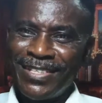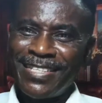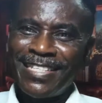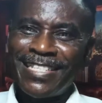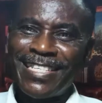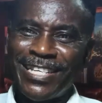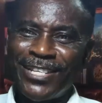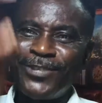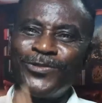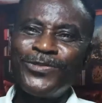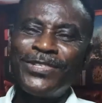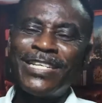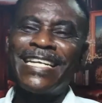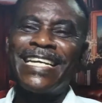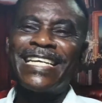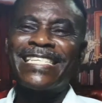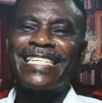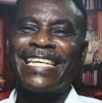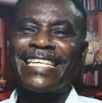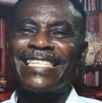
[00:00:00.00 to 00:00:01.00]
See you in the
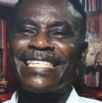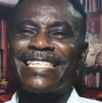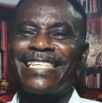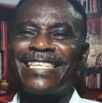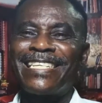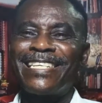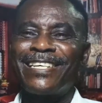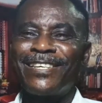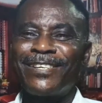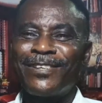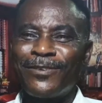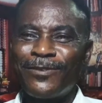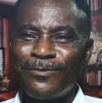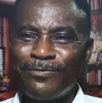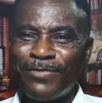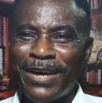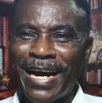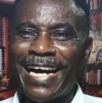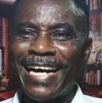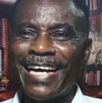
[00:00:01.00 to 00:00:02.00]
next lesson.
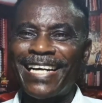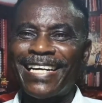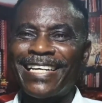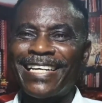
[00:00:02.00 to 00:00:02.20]
Bye.